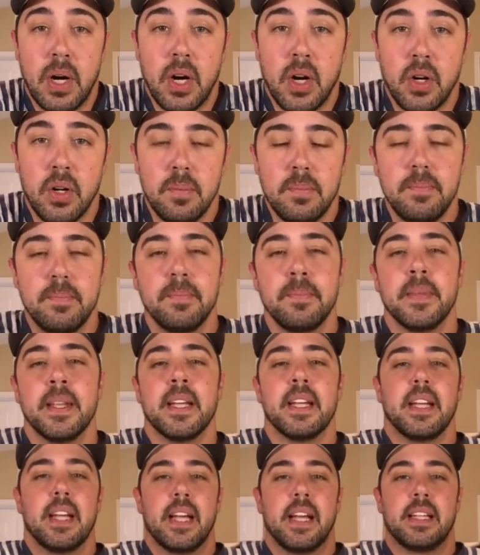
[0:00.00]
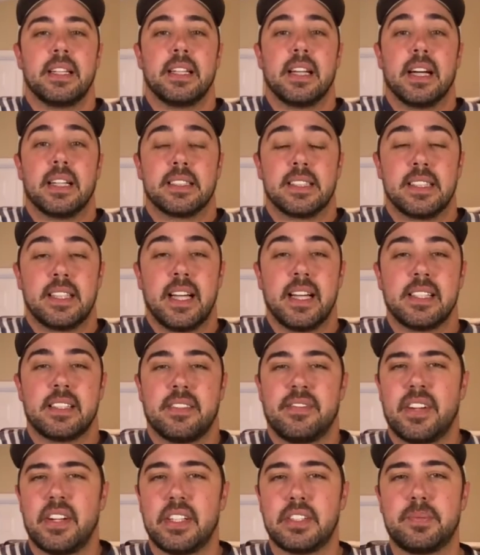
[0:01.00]
home. And today is
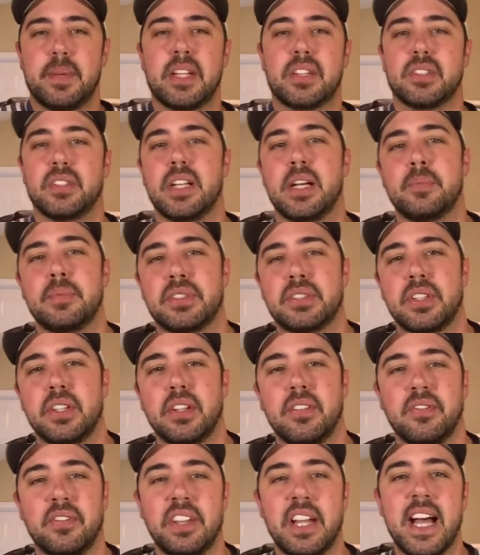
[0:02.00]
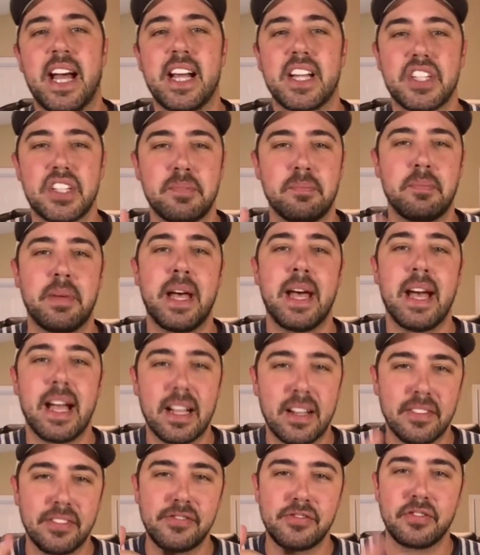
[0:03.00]
a very special episode,
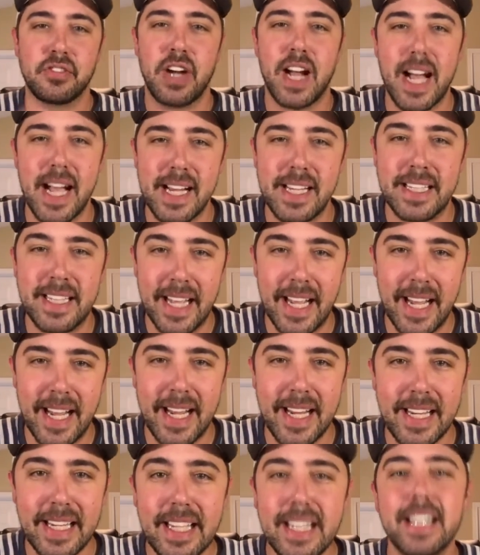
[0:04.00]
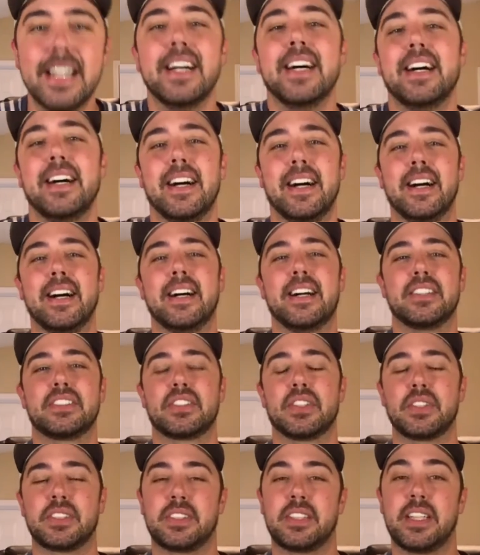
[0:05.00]
Flashback Friday.
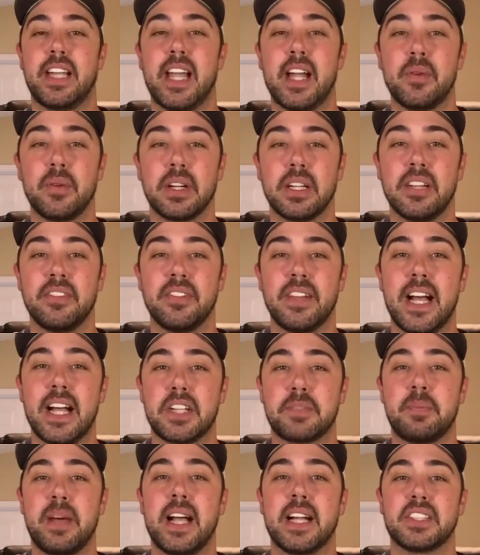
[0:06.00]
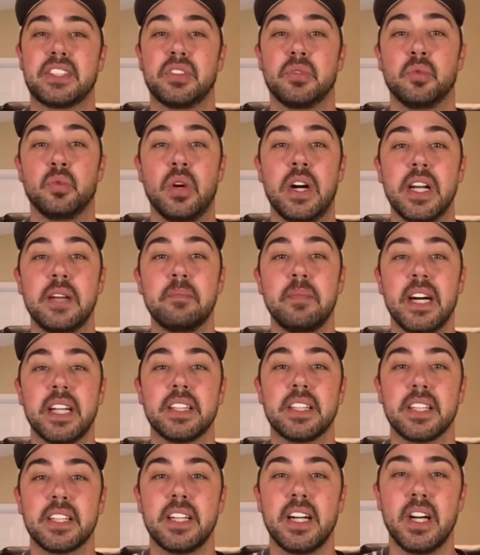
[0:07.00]
So today we're going to flash back to 1
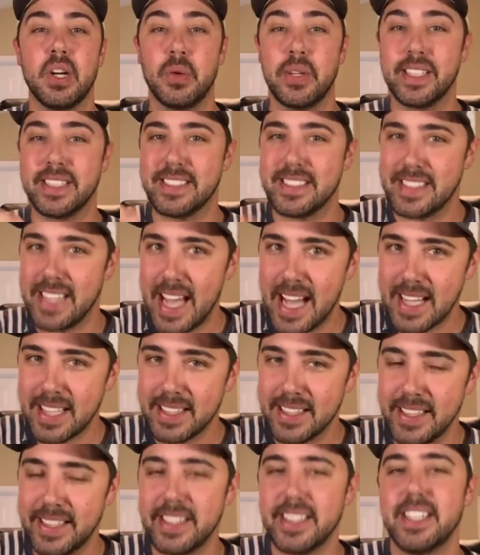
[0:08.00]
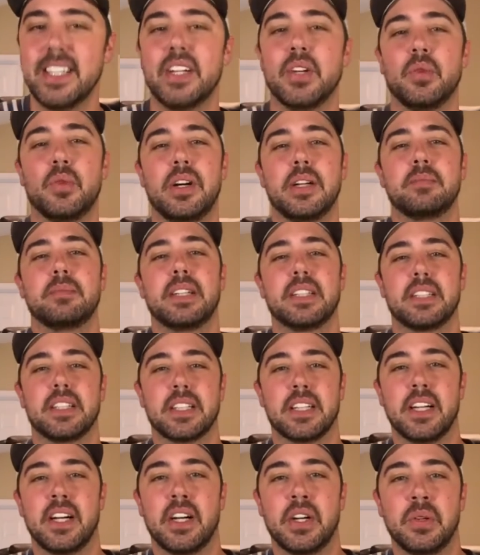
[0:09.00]
month ago, exactly 1 month
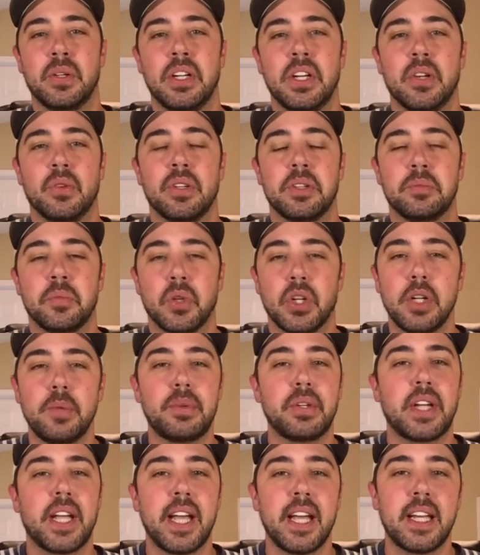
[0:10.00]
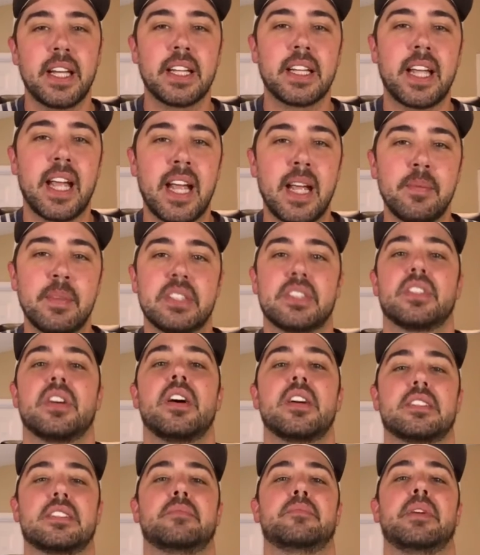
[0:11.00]
ago, when Maury Buchanan came and
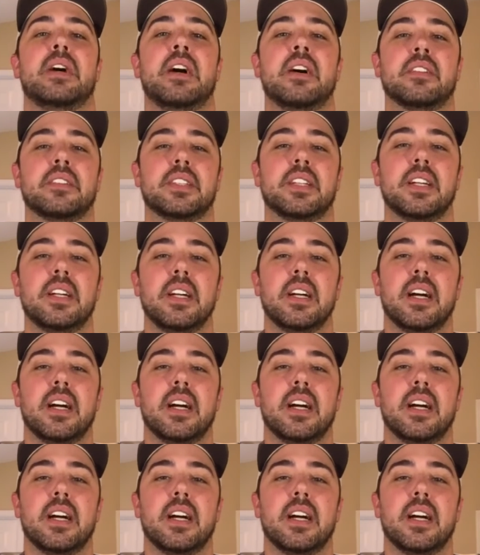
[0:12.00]
talked about